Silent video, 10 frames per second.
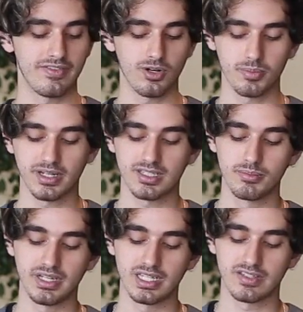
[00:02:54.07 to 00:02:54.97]
then if you were to pick some
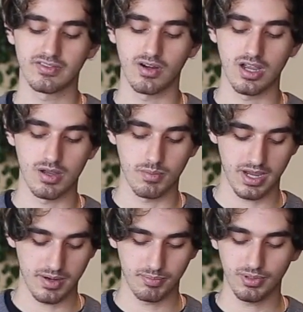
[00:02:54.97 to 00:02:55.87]
beans from
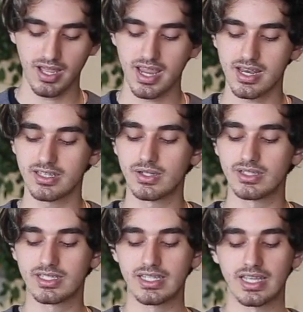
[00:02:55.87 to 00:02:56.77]
a blend, you can
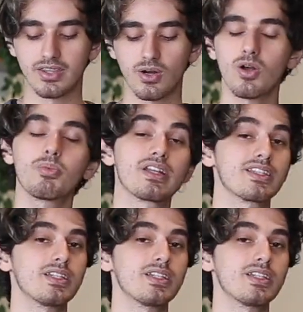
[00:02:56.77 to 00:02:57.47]
see that they're all pretty